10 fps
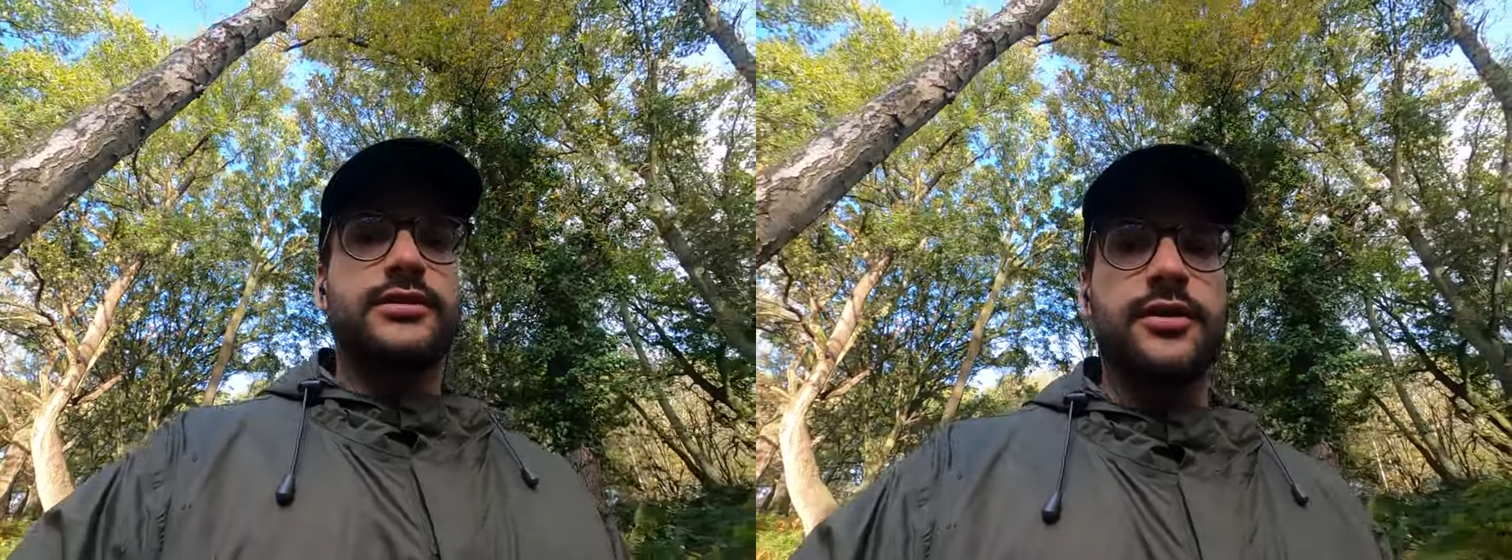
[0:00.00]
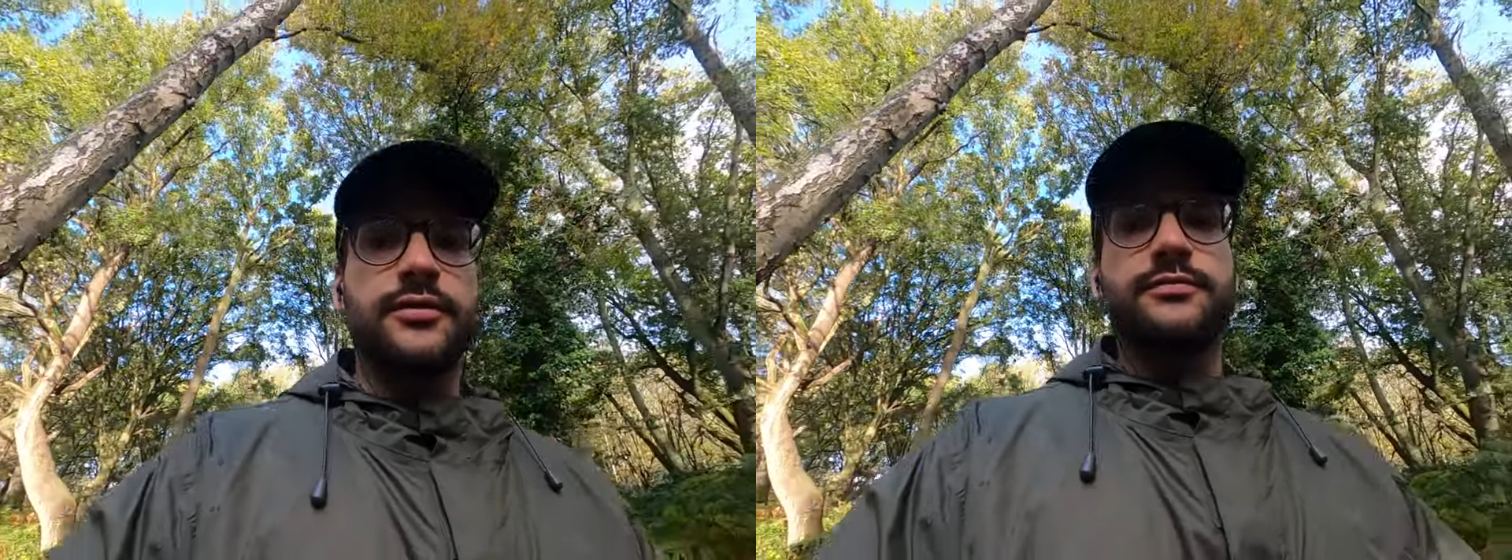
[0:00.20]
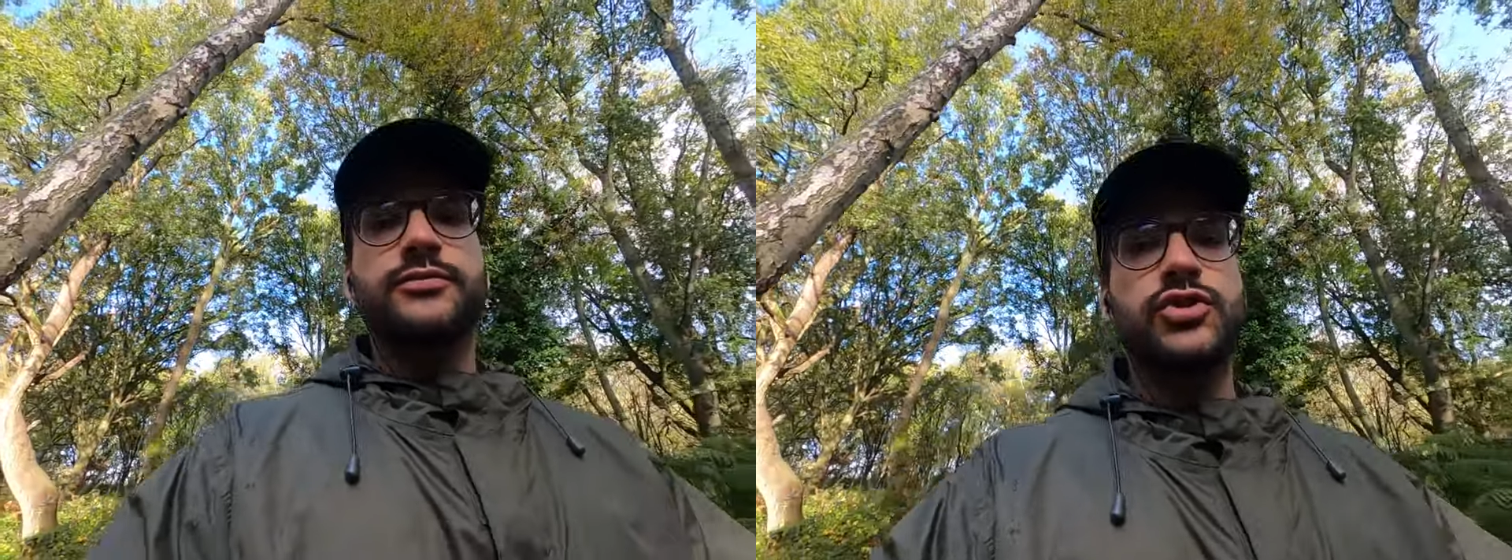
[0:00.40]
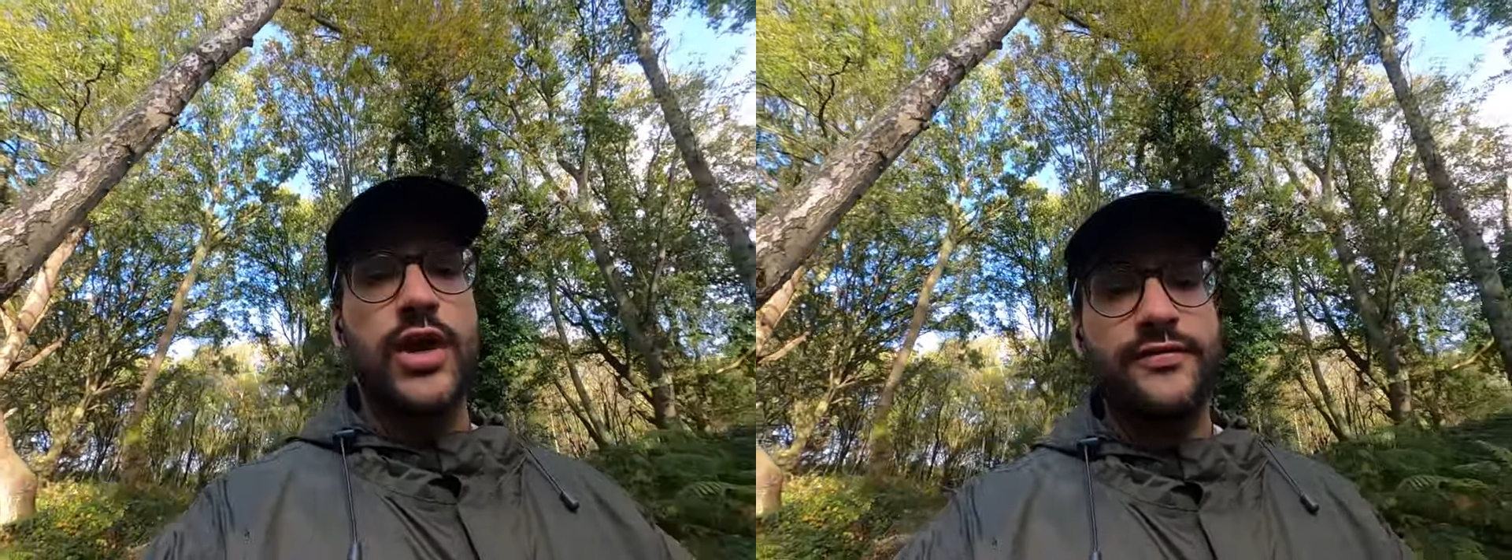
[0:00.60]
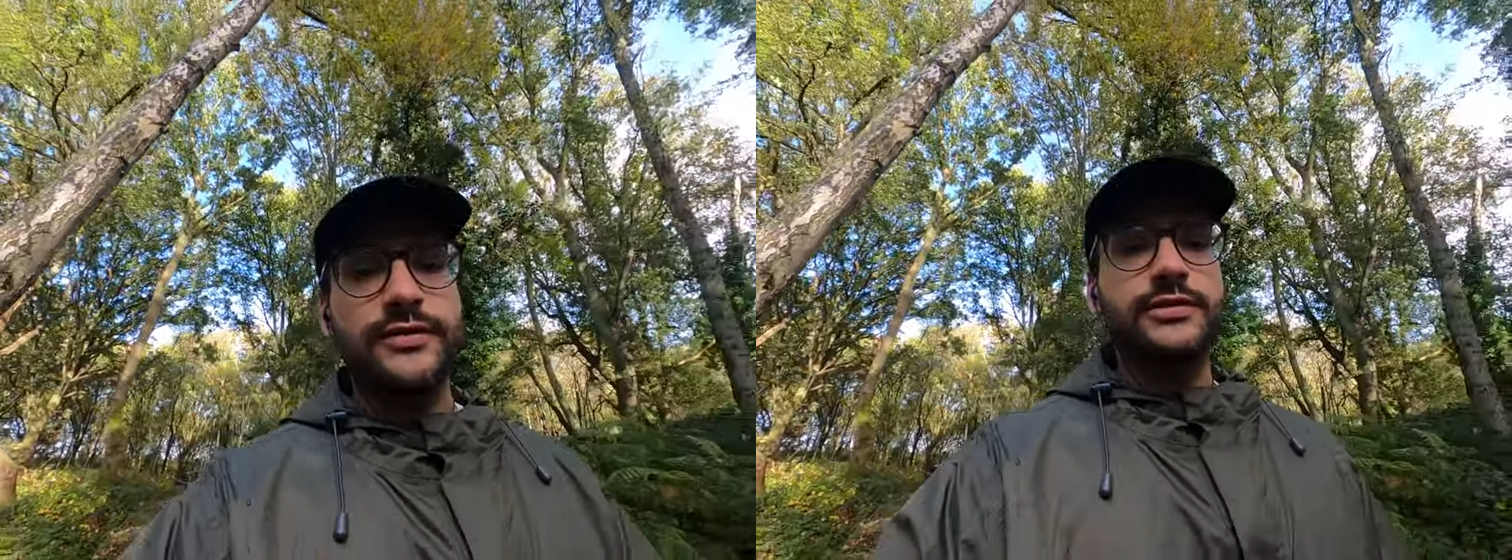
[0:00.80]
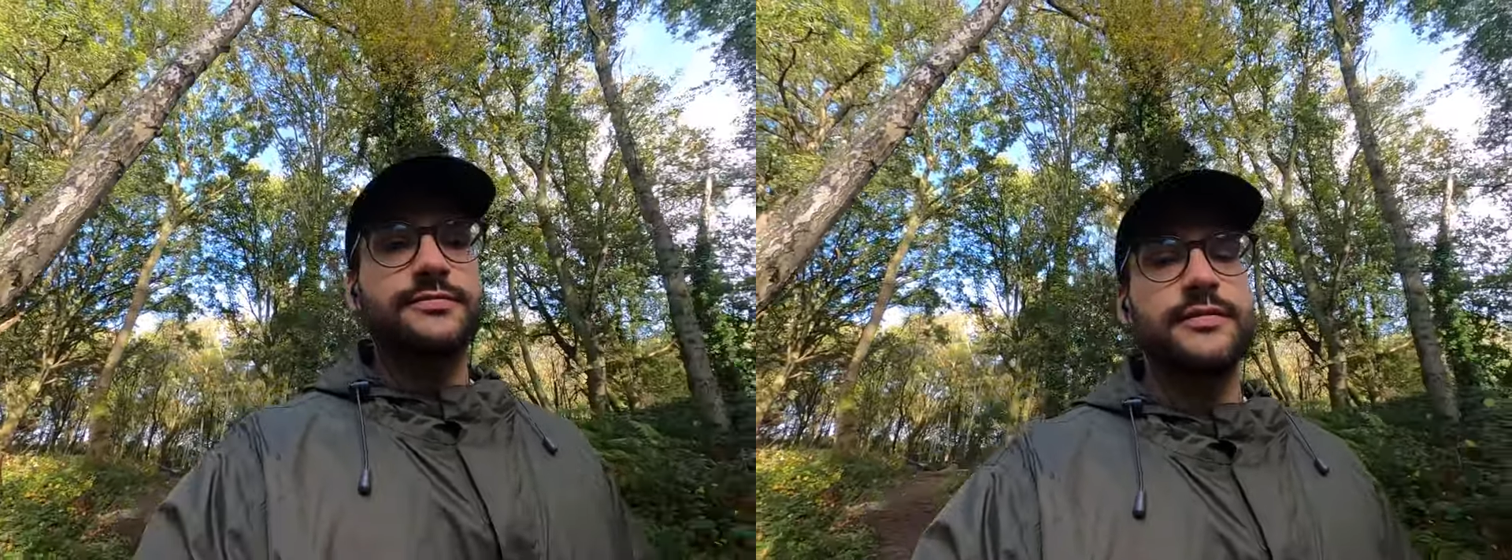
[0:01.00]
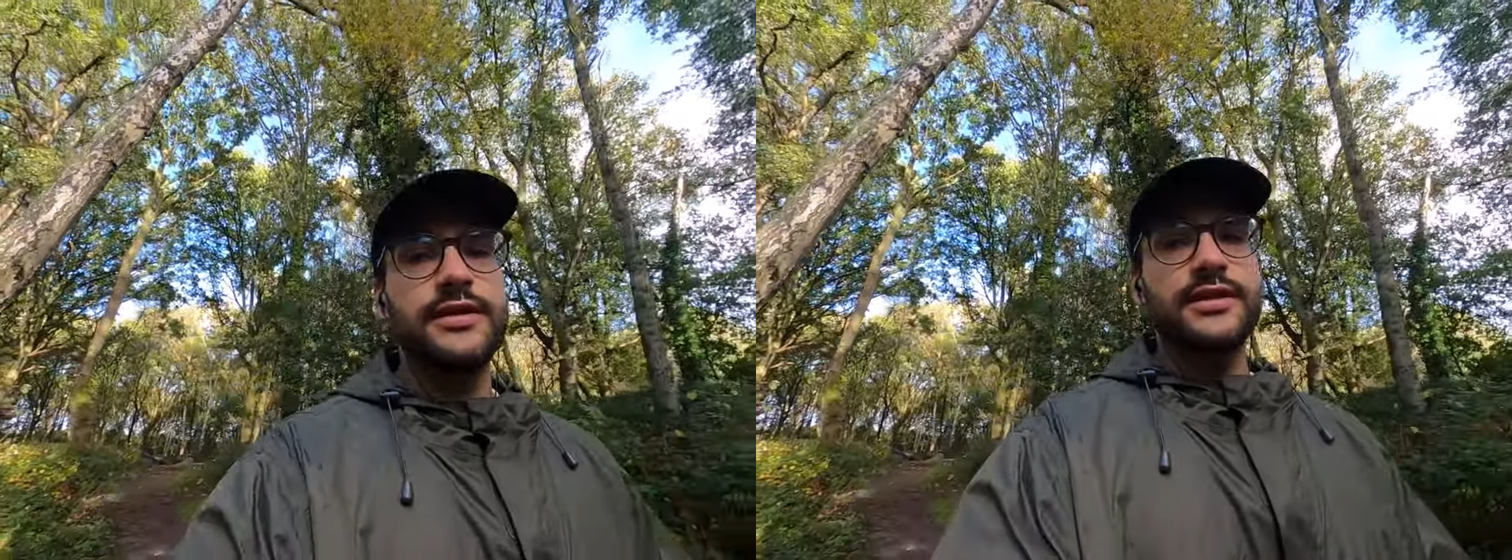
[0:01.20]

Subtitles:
So travel